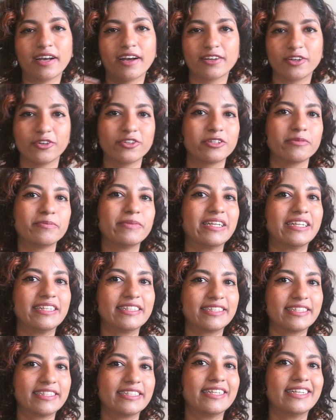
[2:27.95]
are going to be
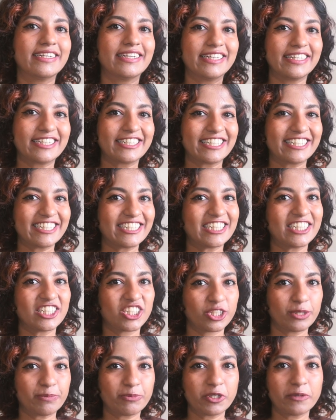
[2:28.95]
listed and linked in the
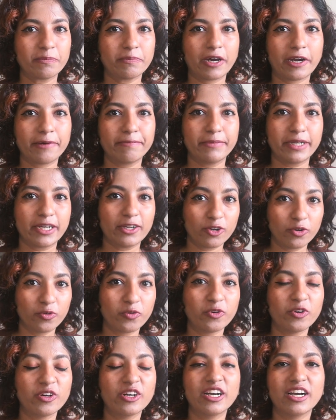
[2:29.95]
description bar
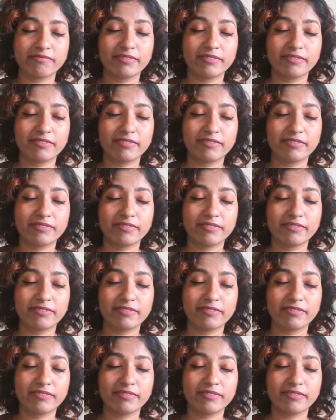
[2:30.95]
below.